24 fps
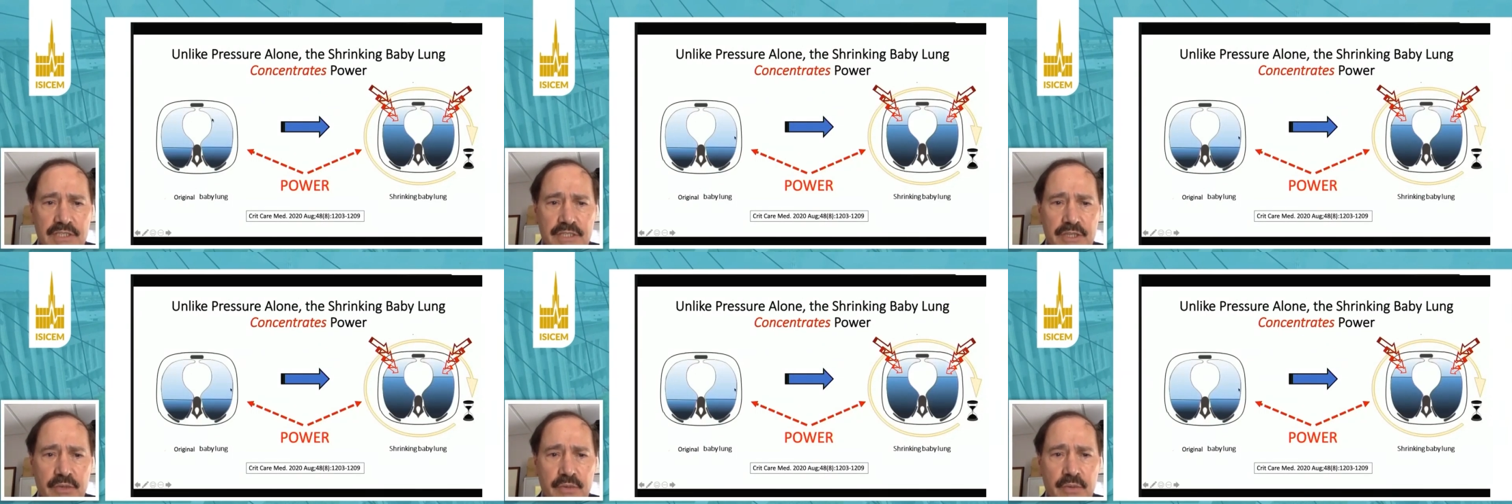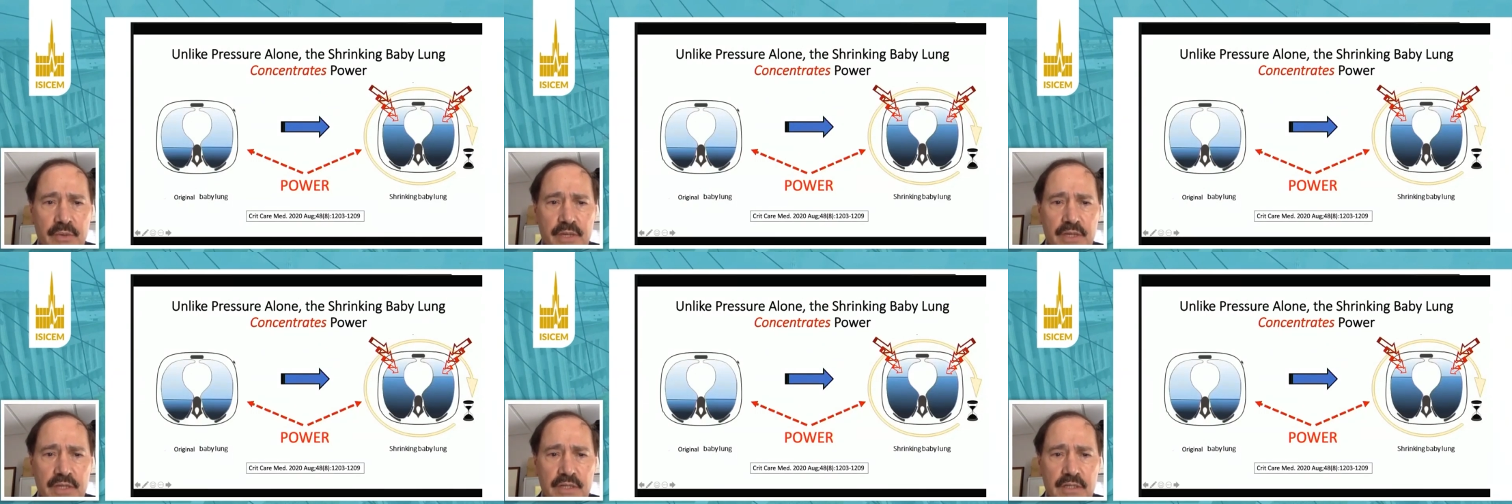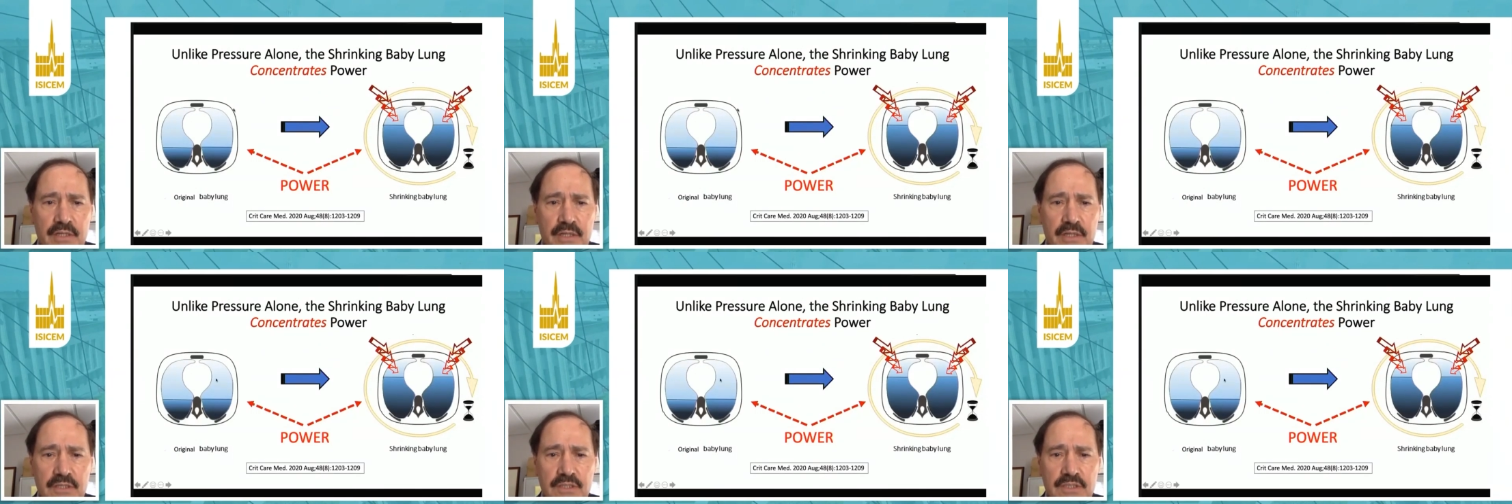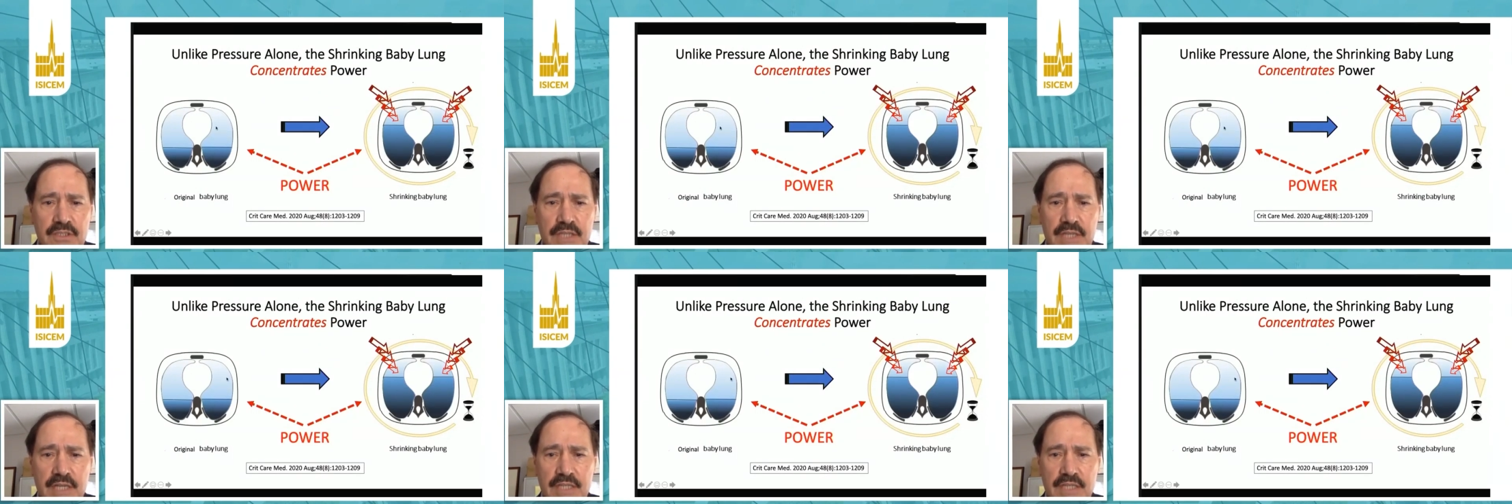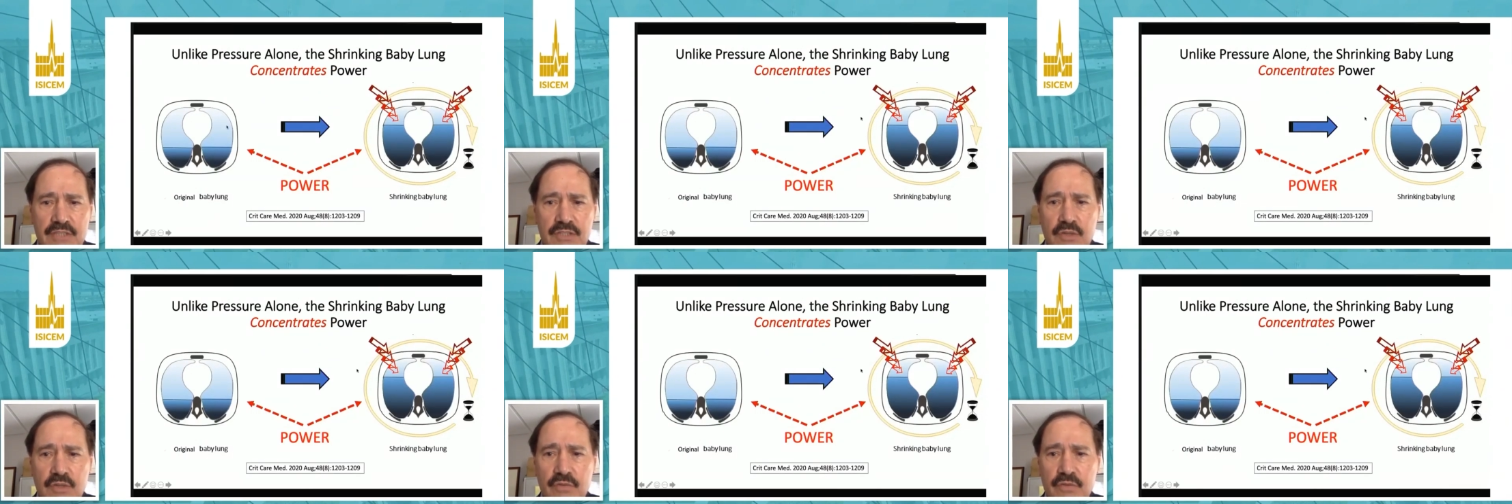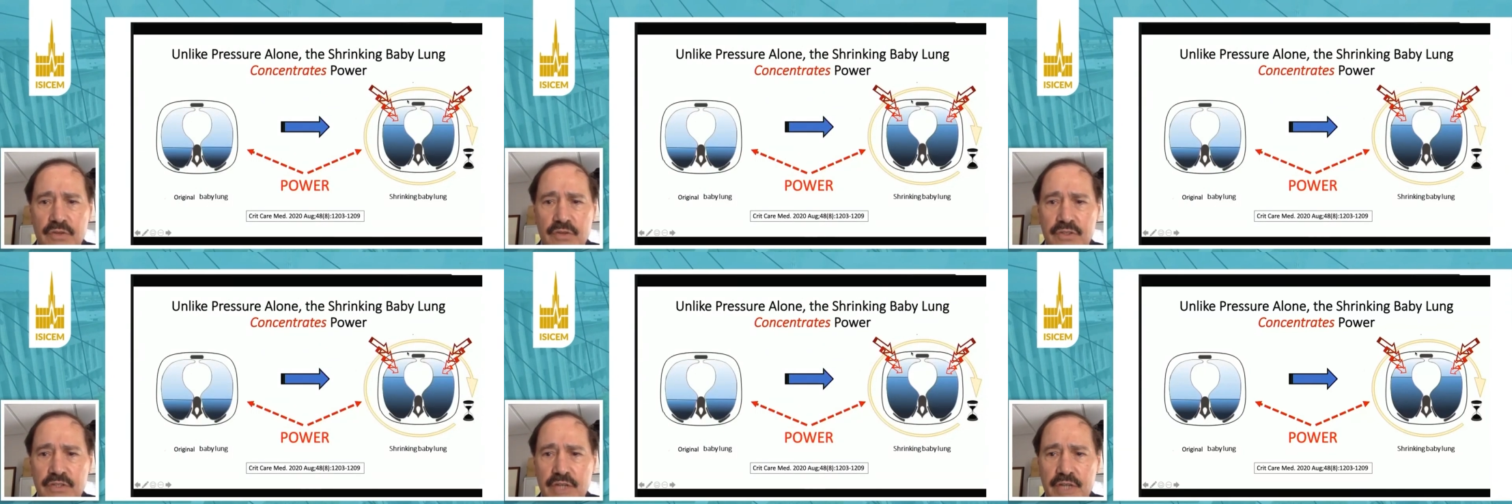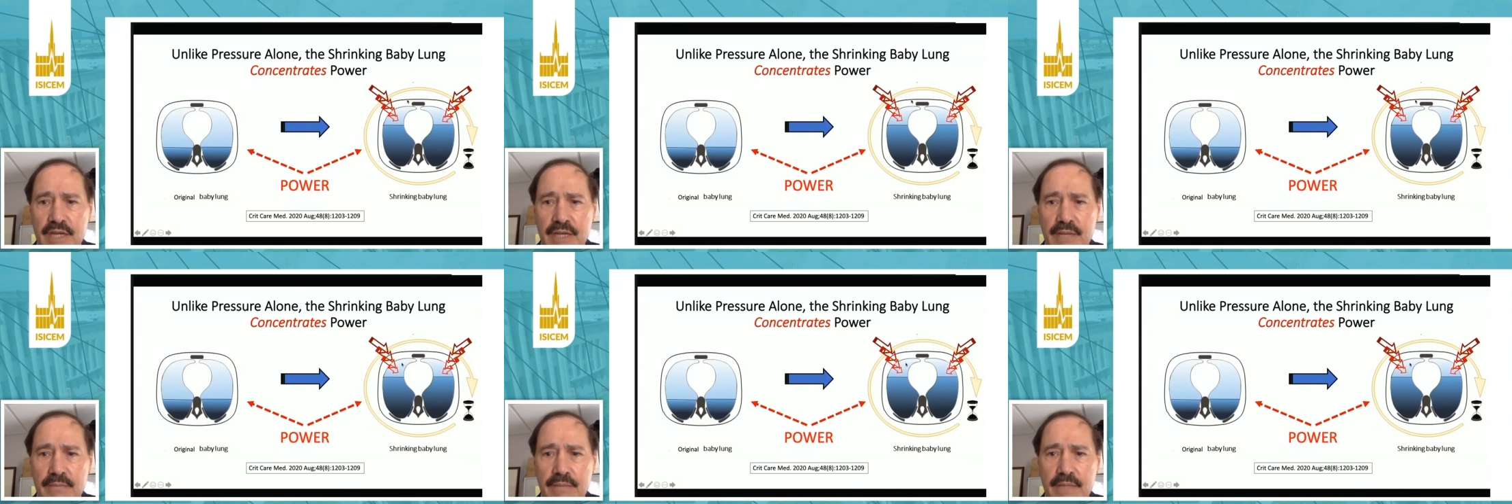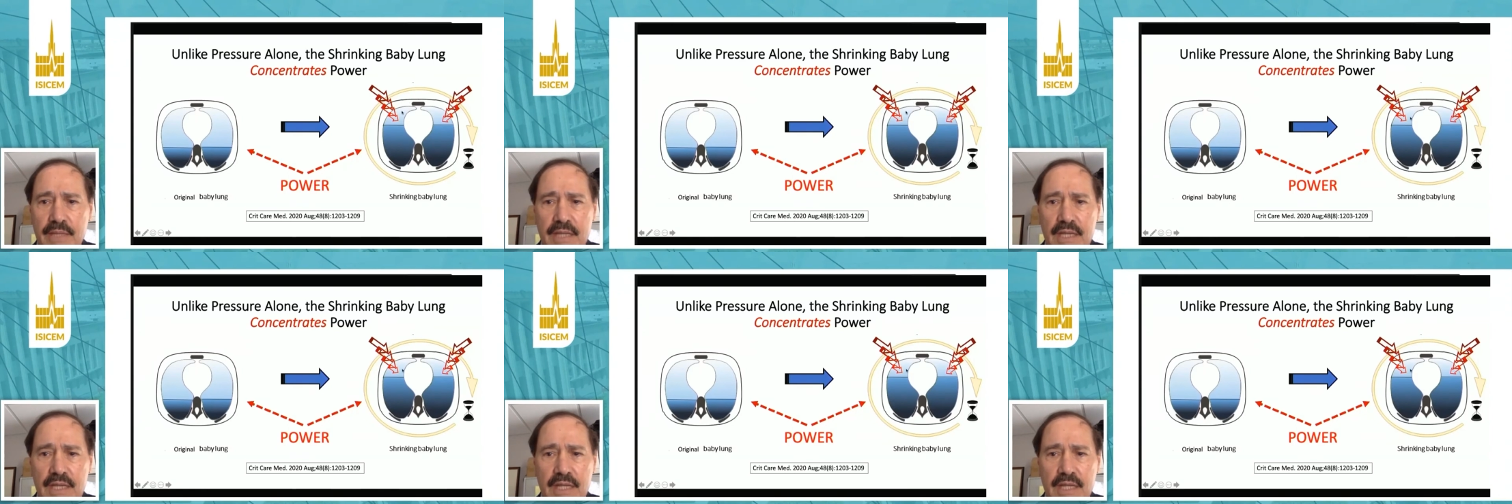aerated lung size over time,